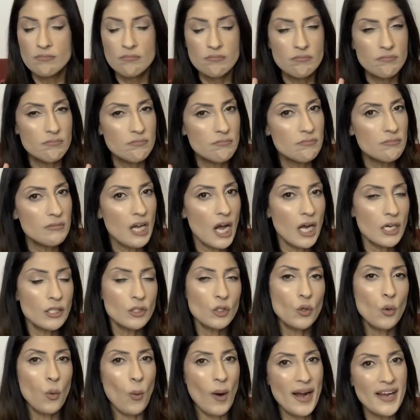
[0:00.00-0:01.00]
not
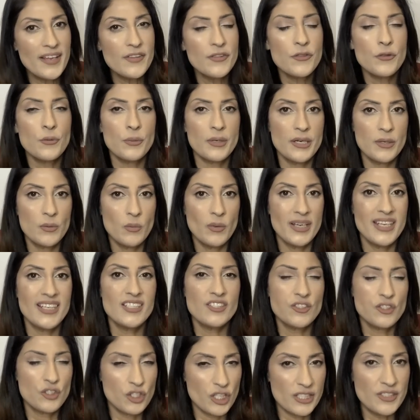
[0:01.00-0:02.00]
quite three
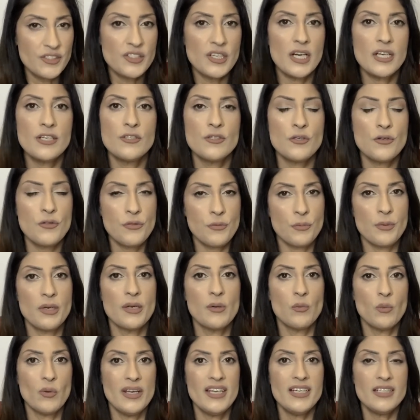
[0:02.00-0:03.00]
weeks, just under
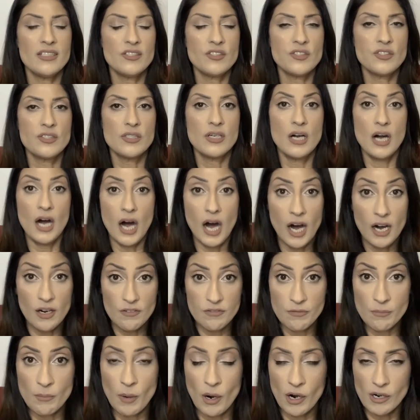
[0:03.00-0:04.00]
three weeks
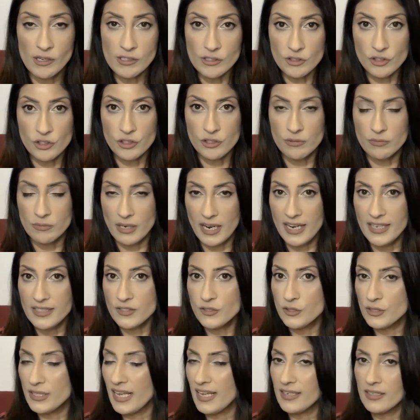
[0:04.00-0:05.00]
of March, right?
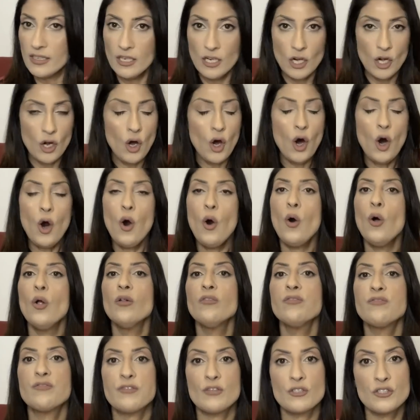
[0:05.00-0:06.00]
So that whole
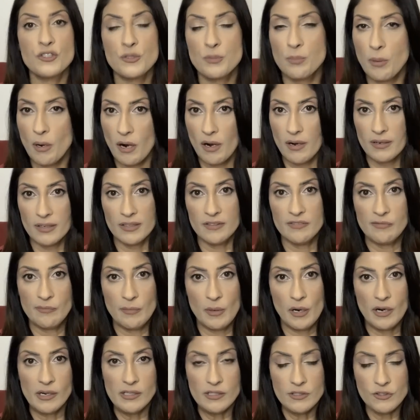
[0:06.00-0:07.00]
first part of
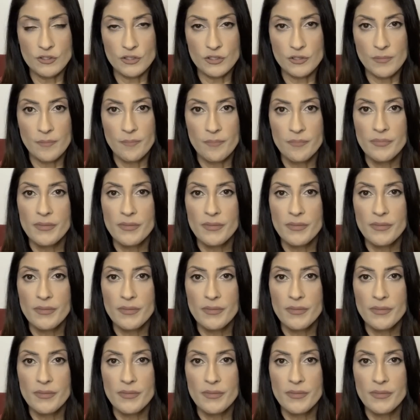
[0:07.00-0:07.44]
March,